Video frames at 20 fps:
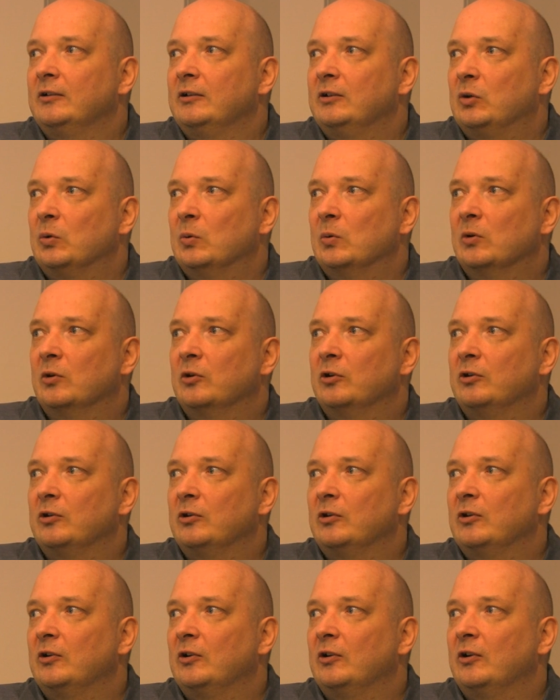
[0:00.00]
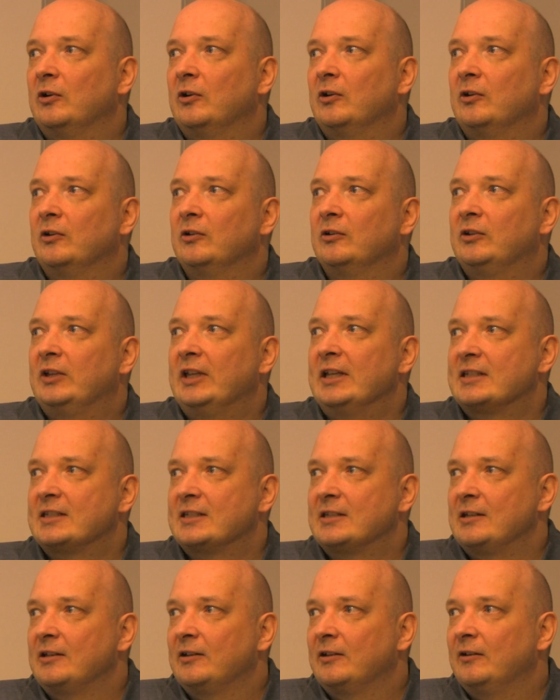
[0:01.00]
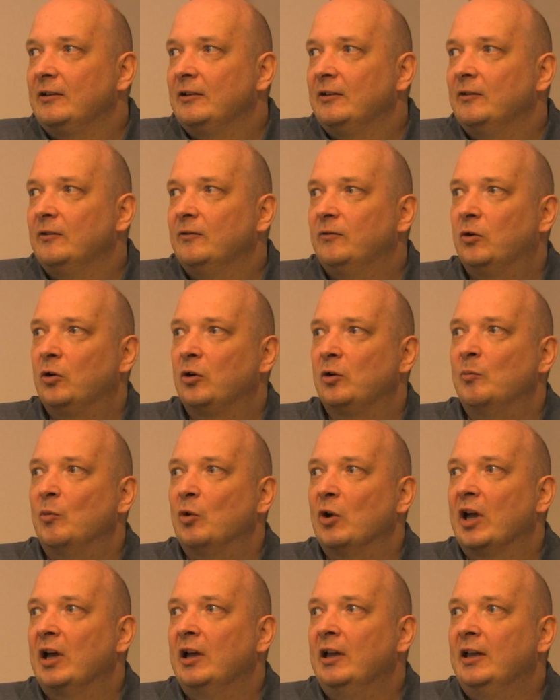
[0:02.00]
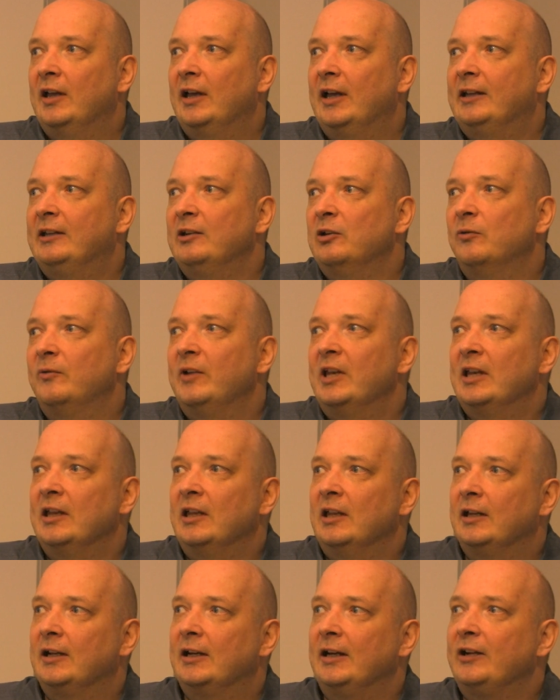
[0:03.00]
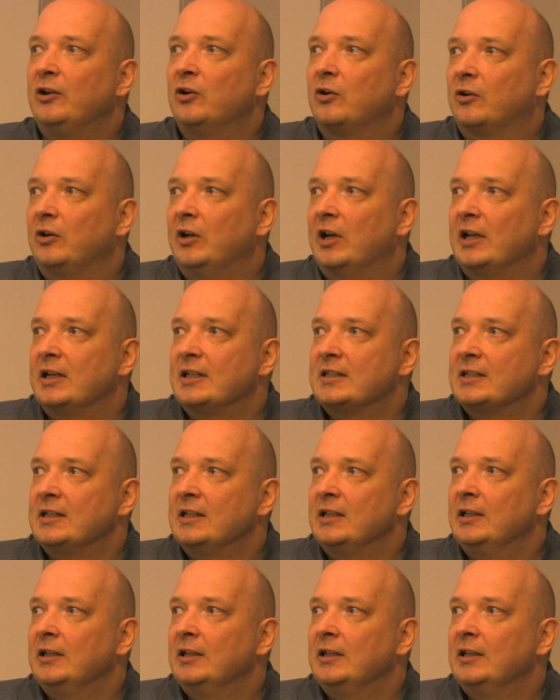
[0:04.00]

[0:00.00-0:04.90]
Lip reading: to this formula, and you will recognize